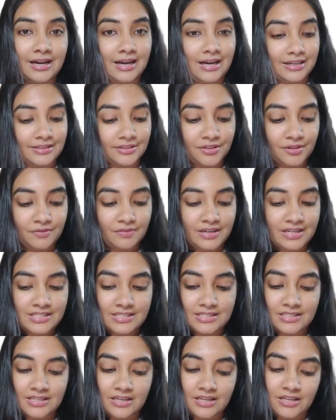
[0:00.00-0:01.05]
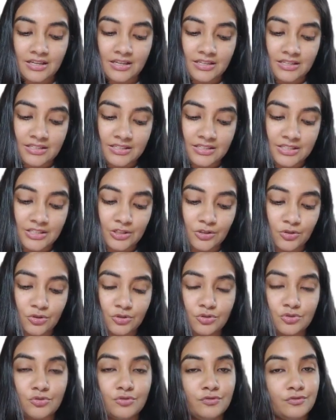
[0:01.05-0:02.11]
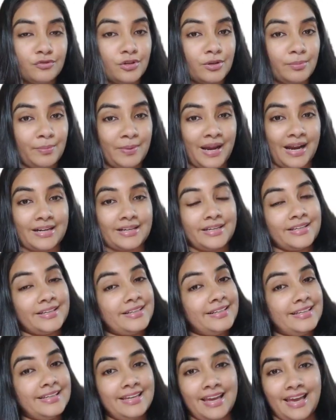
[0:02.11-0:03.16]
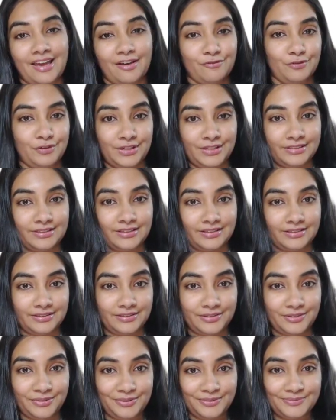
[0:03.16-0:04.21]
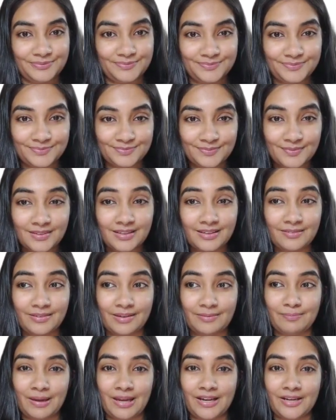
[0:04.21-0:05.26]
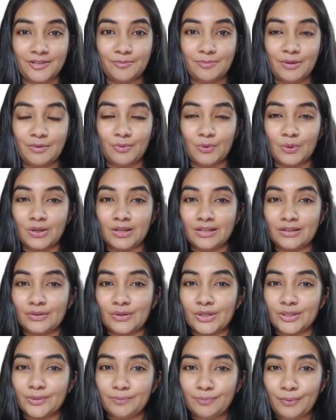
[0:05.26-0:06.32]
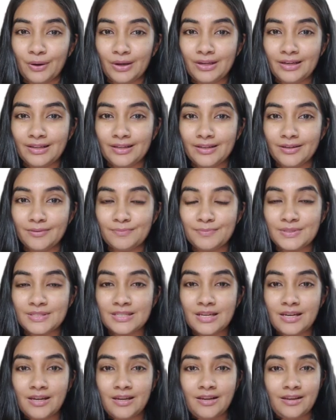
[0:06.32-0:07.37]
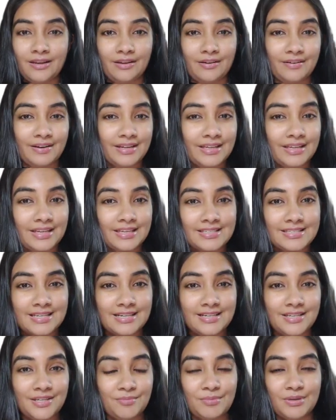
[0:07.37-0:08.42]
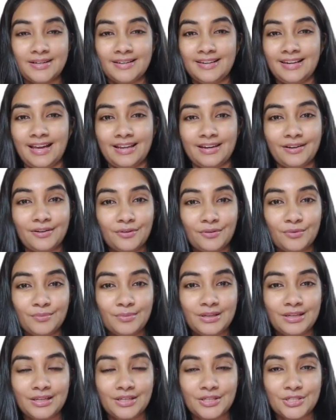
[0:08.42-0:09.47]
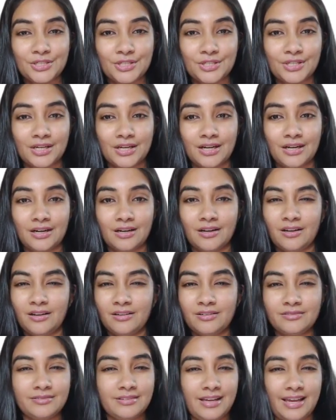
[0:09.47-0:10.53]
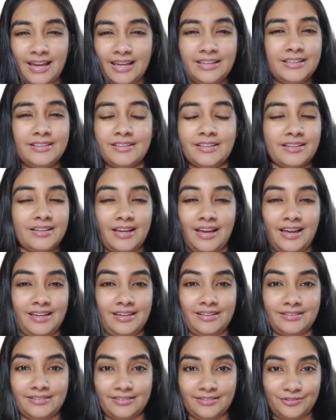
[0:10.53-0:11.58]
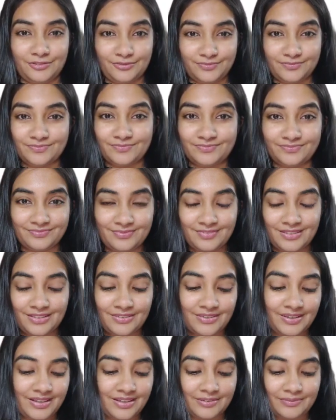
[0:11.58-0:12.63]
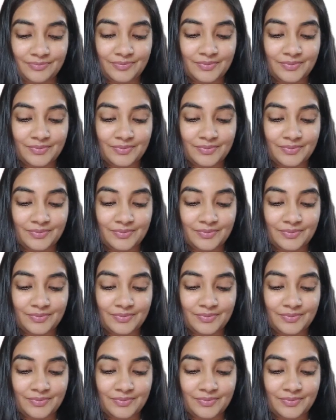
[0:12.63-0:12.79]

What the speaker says: Otherwise, CO2 for practically everything. May it be vocal cord polyps, Rinke's edema, laryngomalacia, anything. Okay.